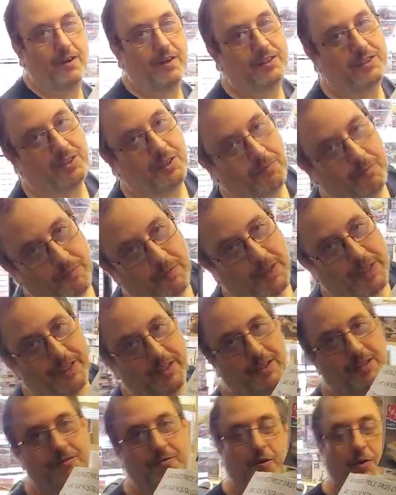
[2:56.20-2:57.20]
to hear it.
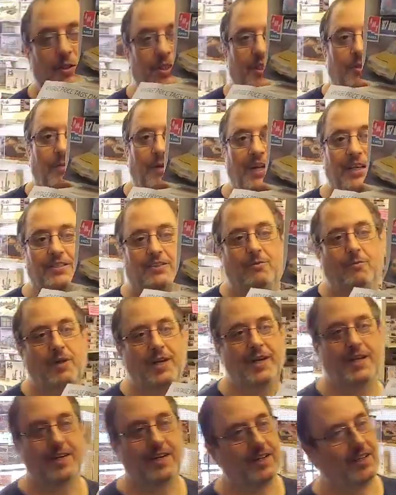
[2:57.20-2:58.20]
Someone unfortunately passed
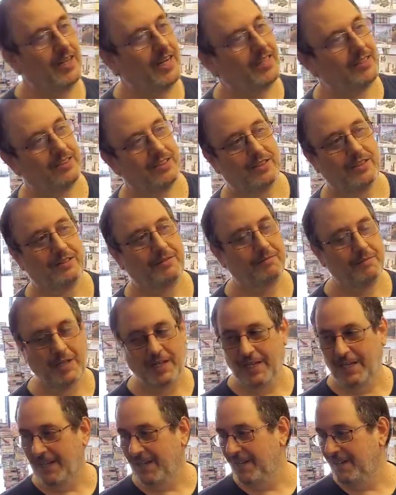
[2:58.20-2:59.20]
away, a collector,
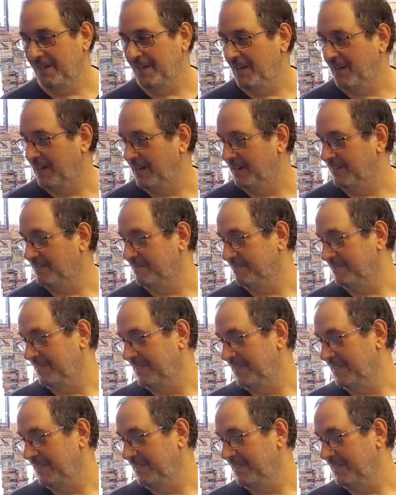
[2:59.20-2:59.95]
oh. and uh,